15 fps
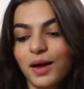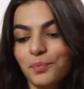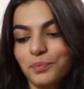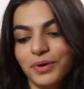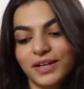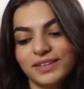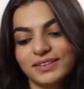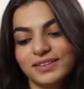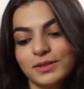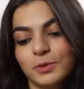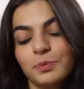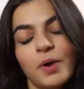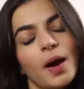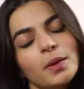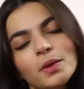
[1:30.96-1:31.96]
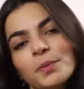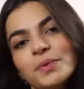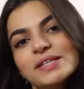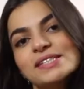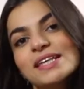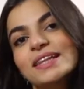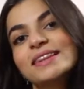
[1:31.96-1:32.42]
But the problem
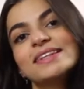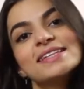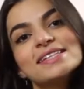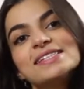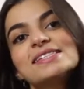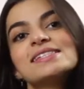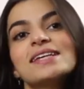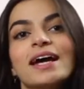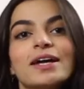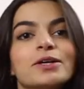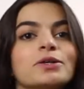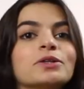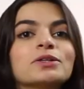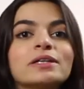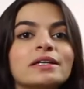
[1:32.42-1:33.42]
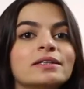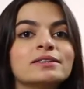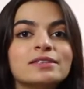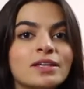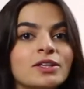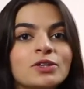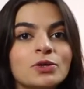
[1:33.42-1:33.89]
is that this cycle
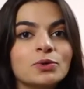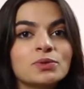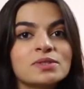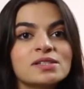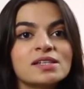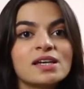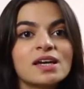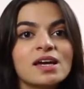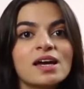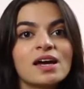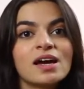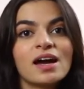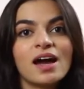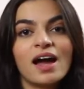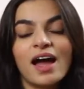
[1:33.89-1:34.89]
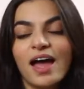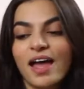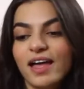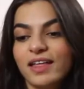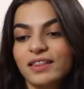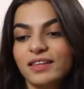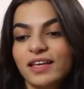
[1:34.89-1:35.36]
continues
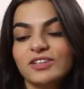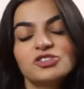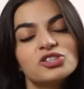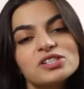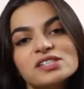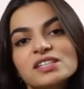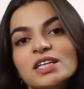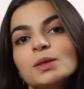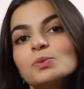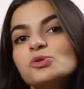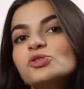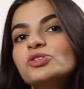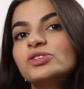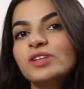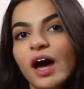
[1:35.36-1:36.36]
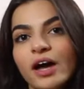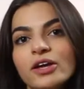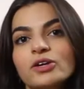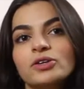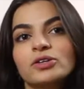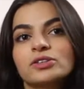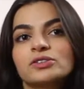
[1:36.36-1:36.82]
and it just keeps you
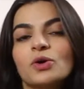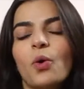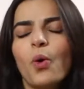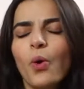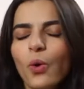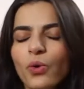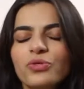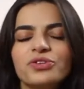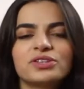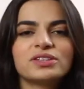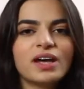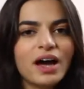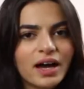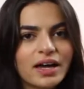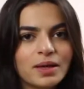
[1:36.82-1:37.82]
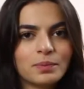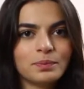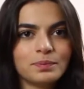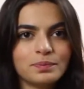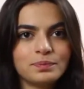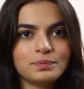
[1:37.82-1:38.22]
tired all the time.